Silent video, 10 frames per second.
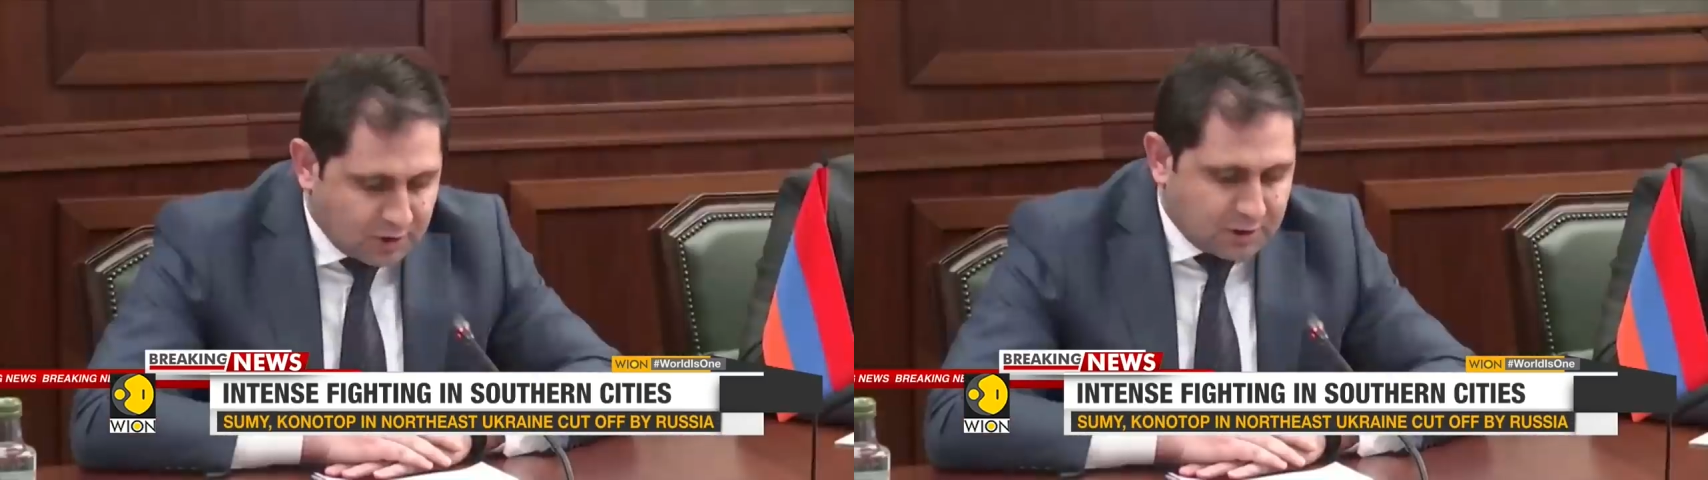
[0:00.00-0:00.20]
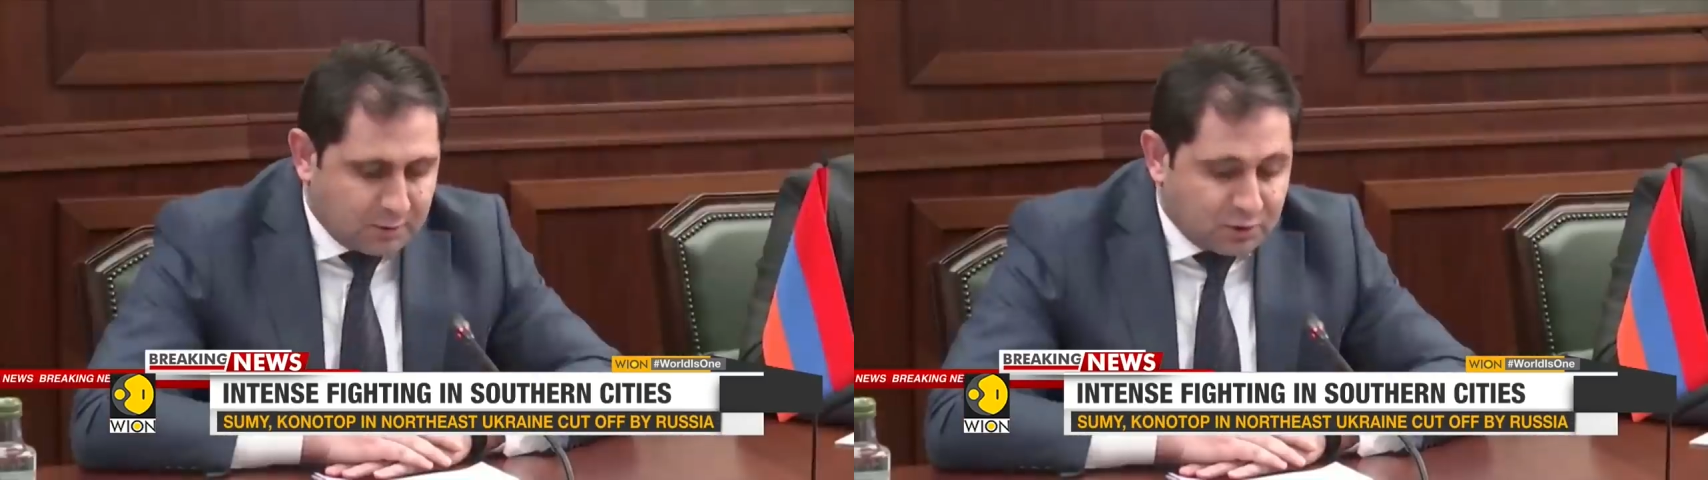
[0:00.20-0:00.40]

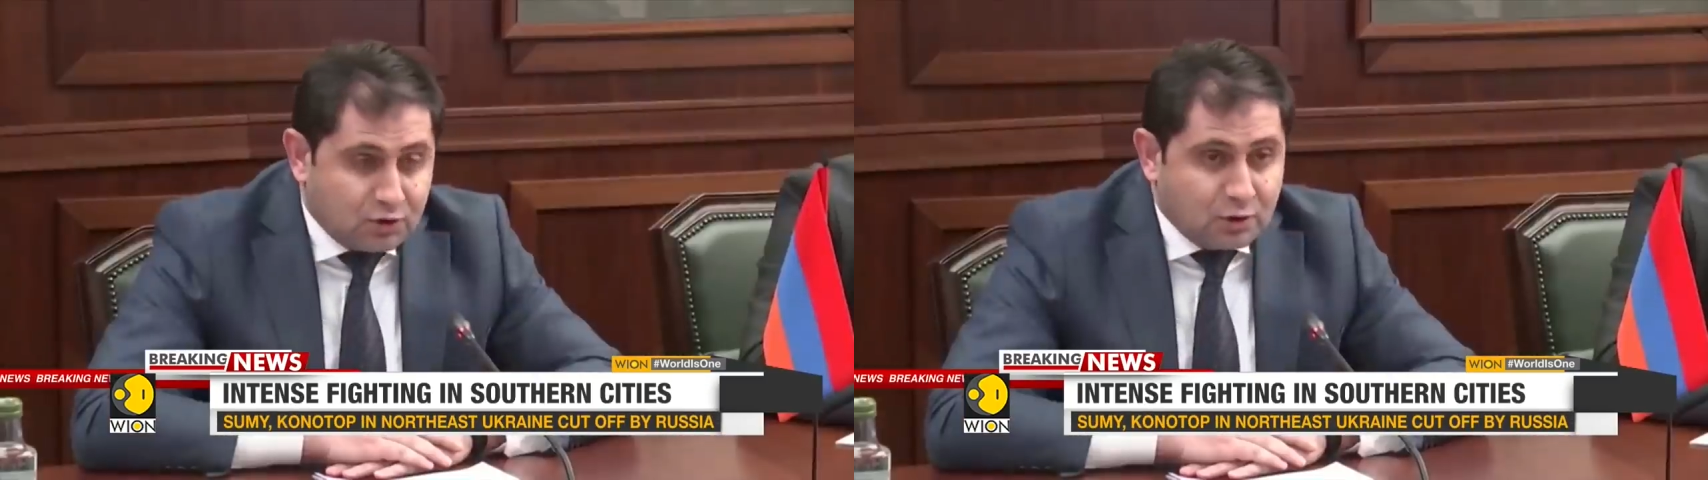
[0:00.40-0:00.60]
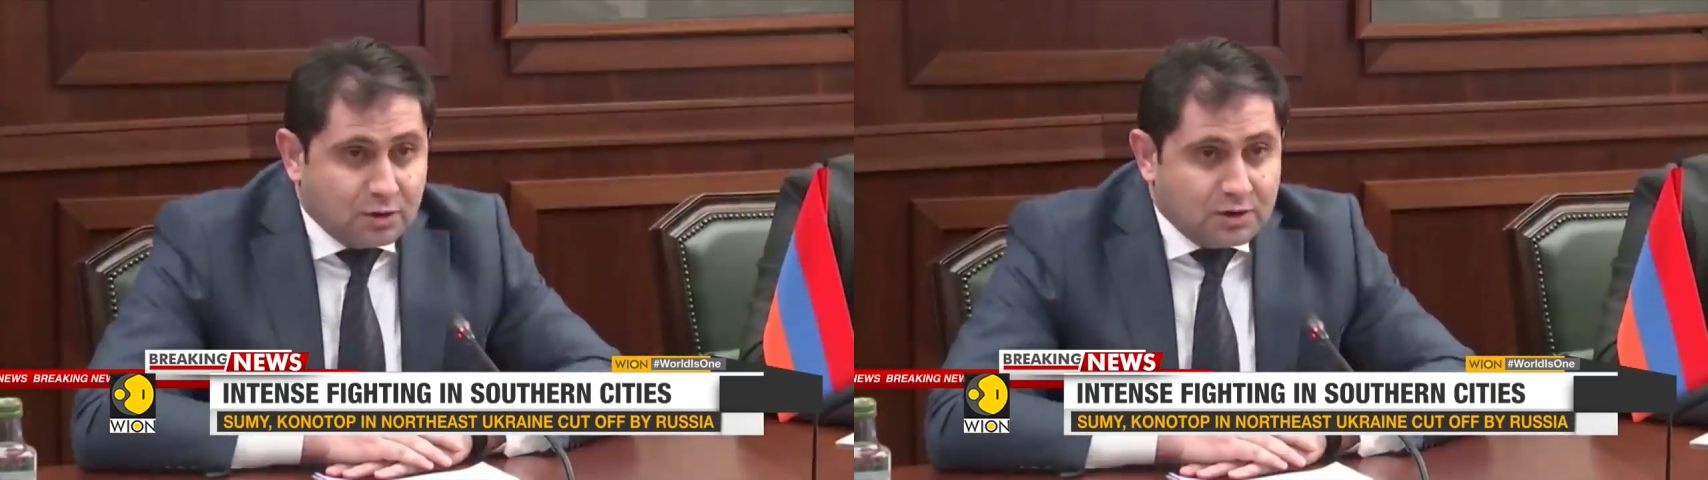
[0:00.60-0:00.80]
and
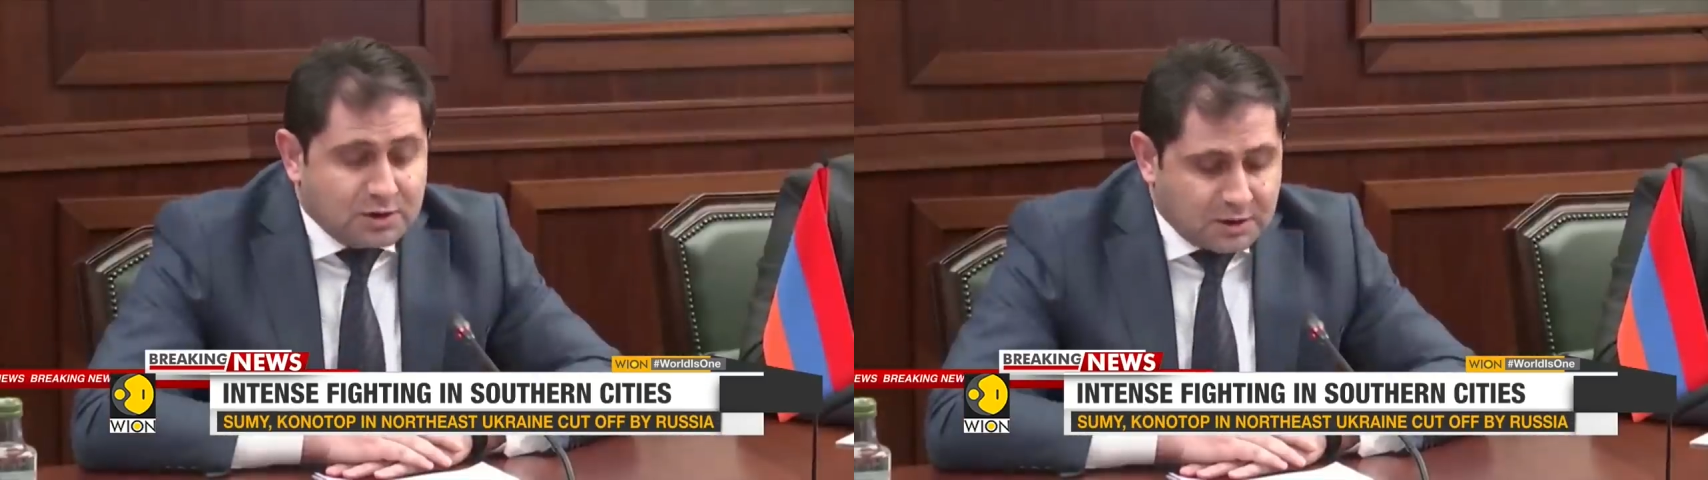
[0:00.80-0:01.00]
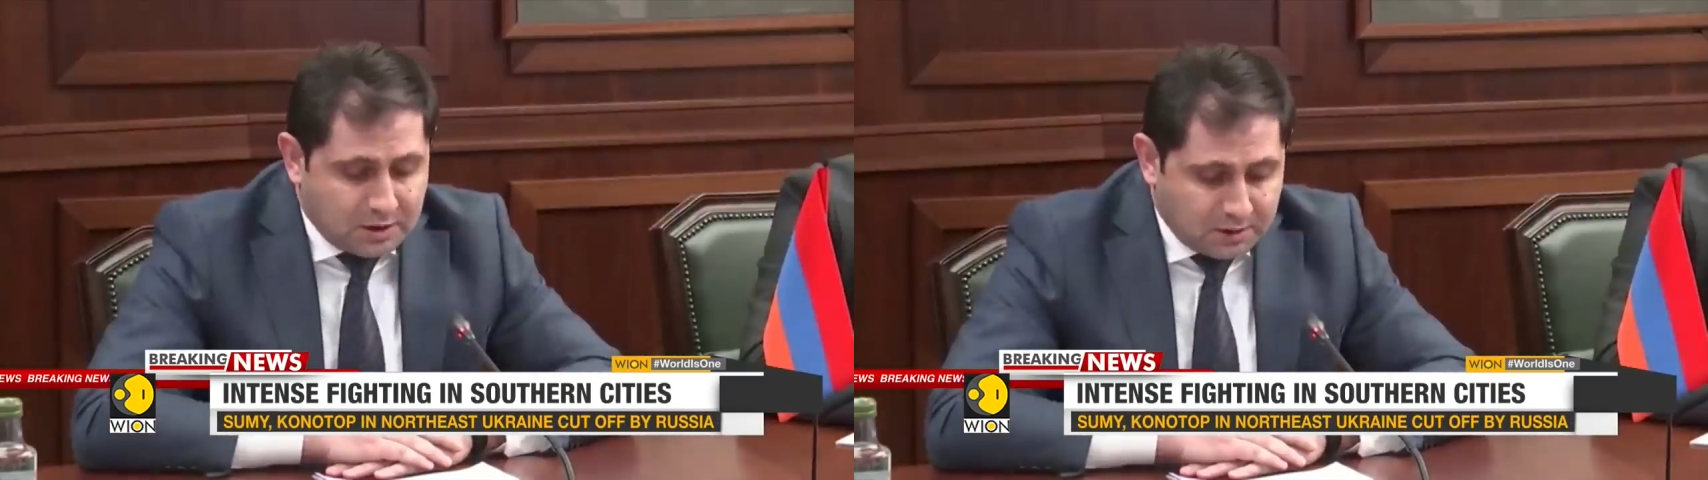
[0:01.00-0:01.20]
British
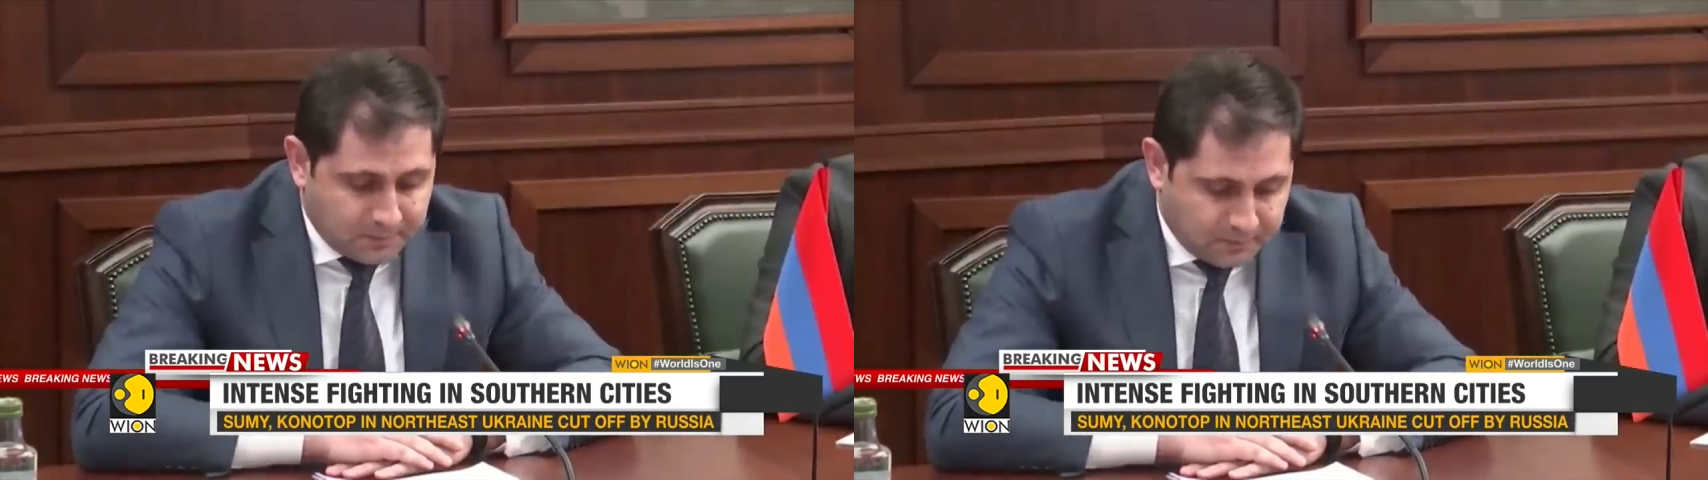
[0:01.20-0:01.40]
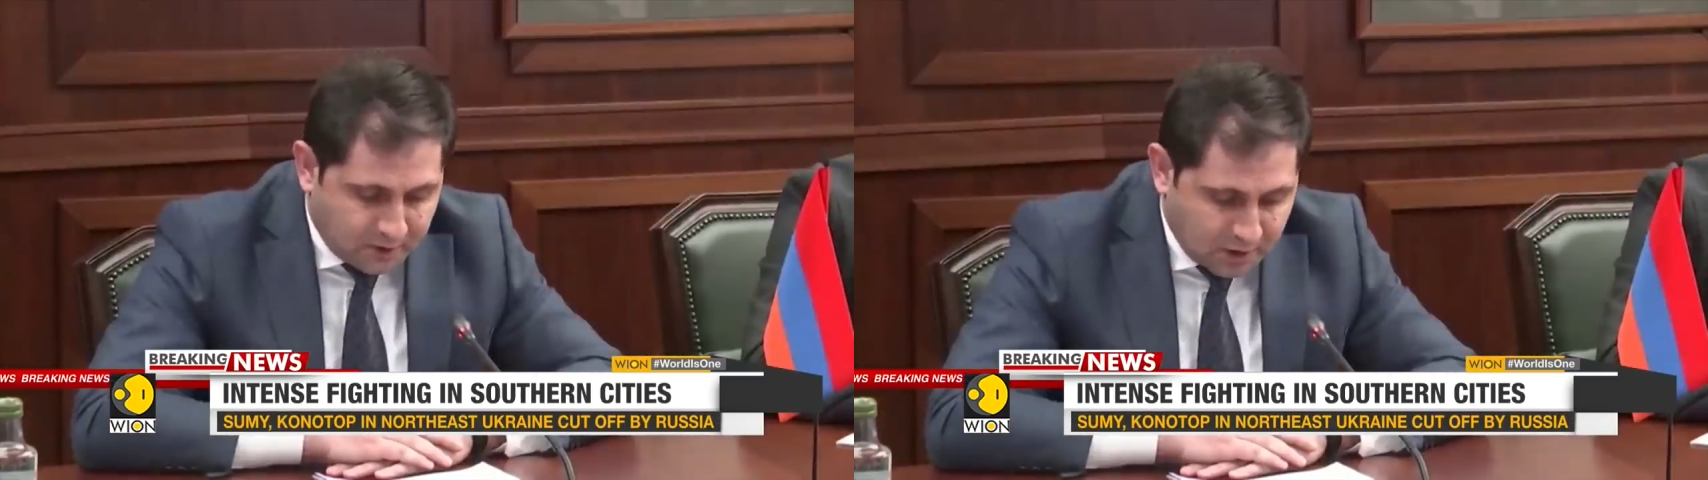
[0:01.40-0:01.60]

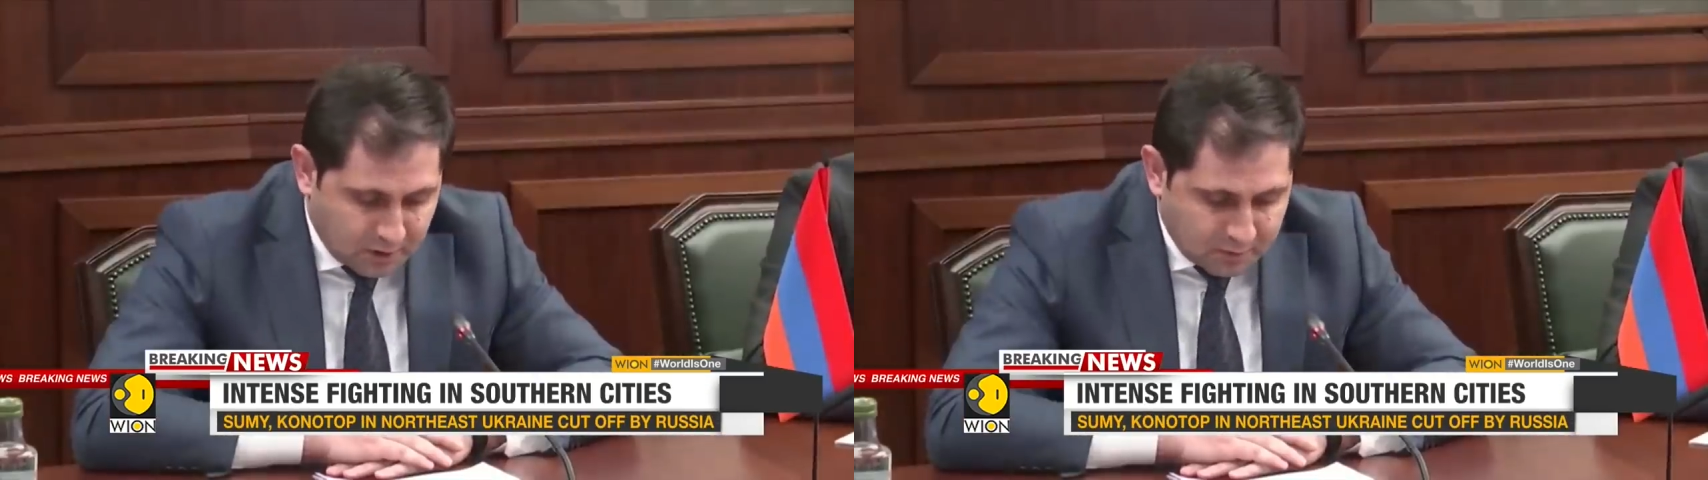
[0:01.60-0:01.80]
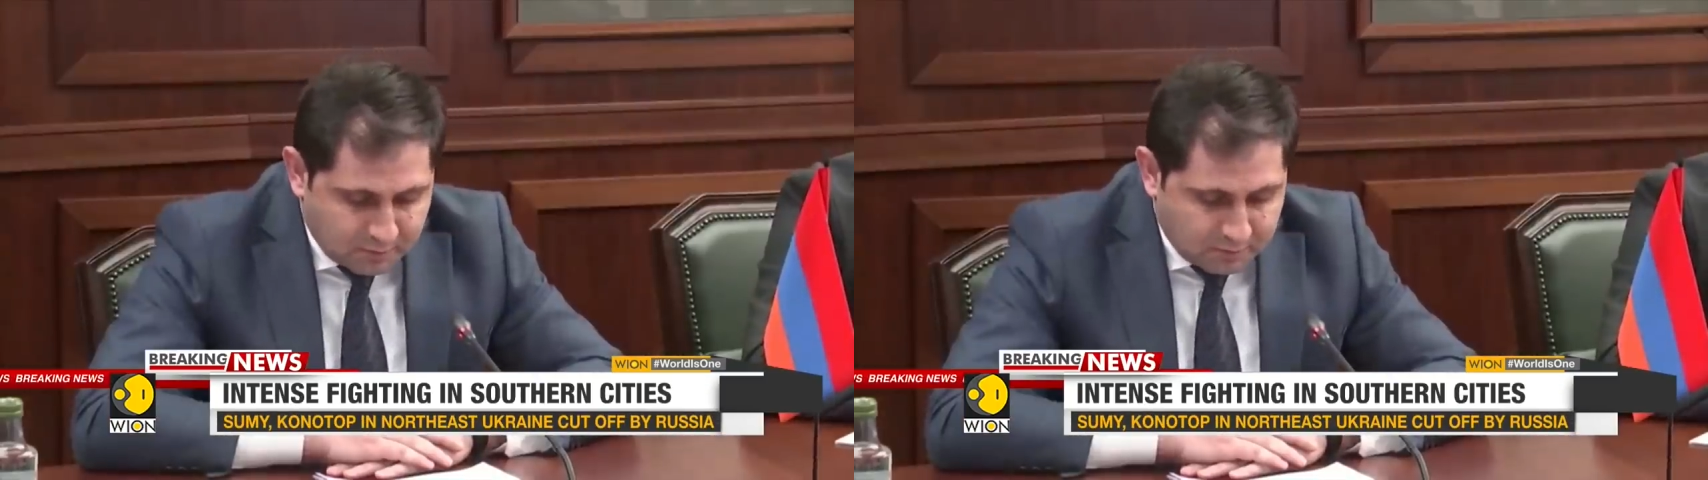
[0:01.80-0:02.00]

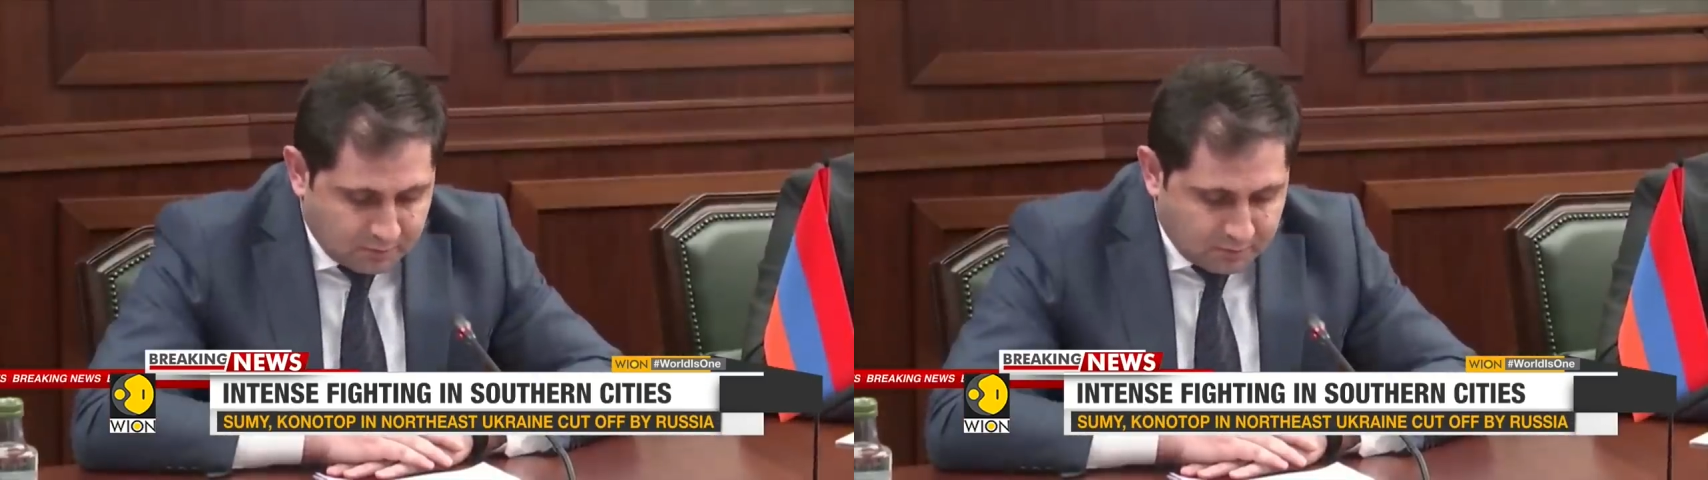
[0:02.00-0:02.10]
law